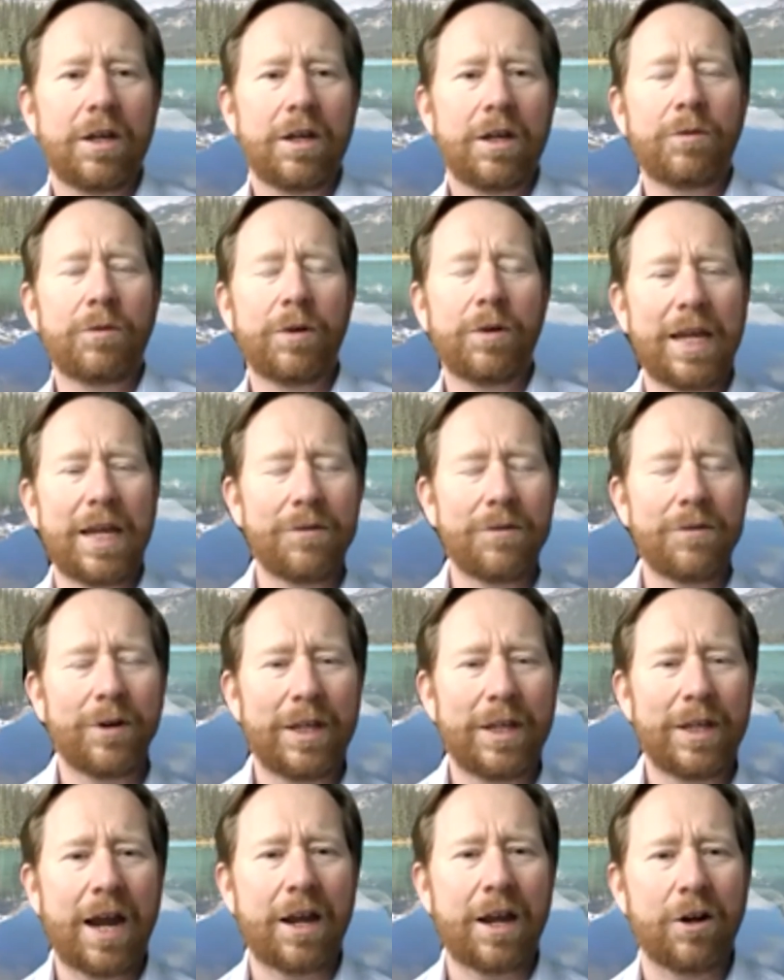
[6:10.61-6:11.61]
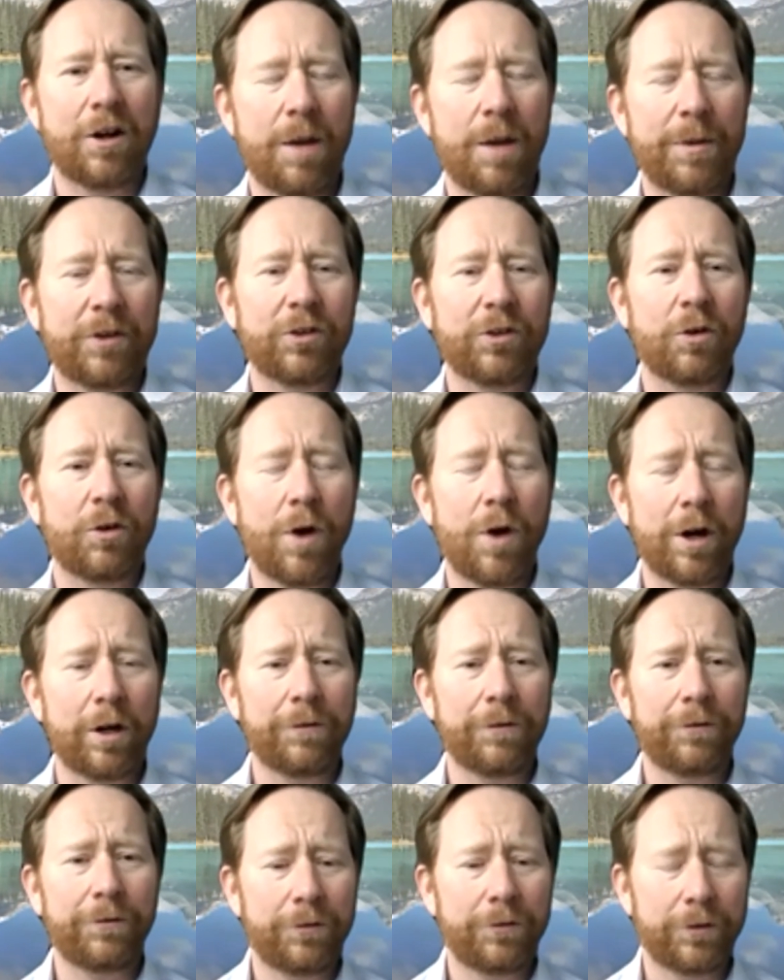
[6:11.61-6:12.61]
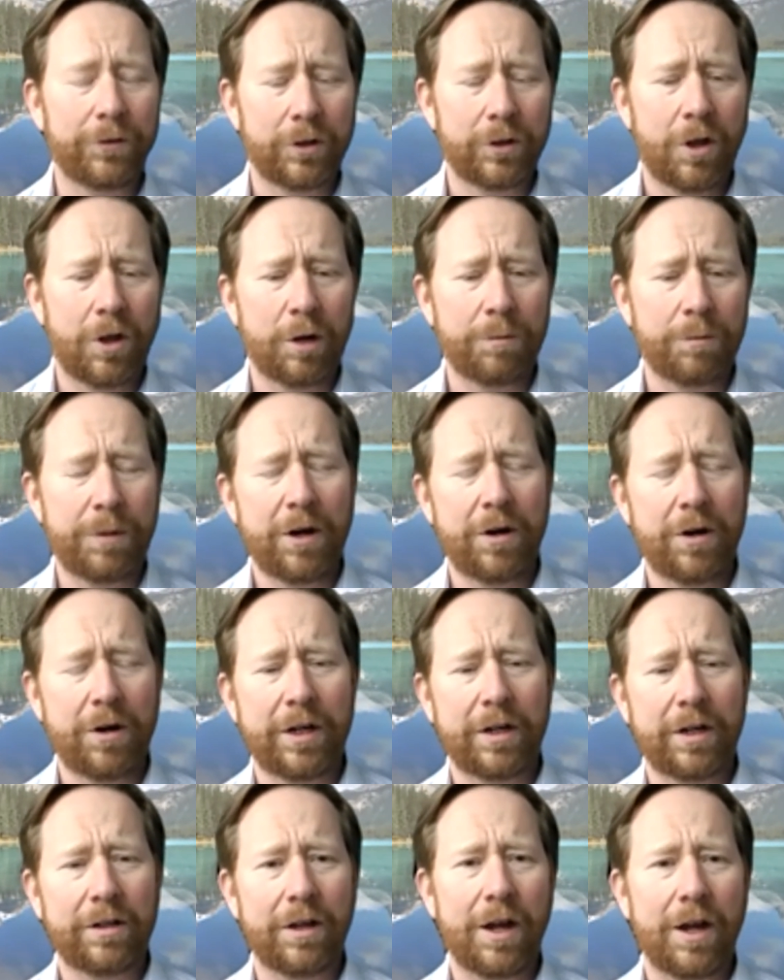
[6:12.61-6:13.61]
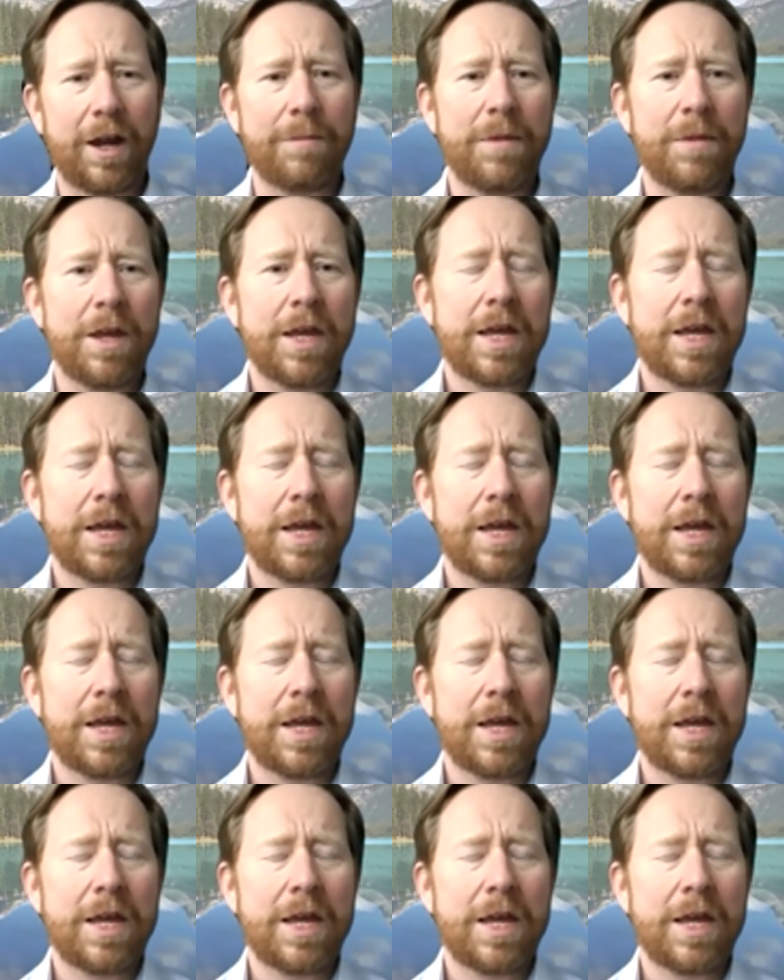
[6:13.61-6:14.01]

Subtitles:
where the economics are wonderful for a long period of time.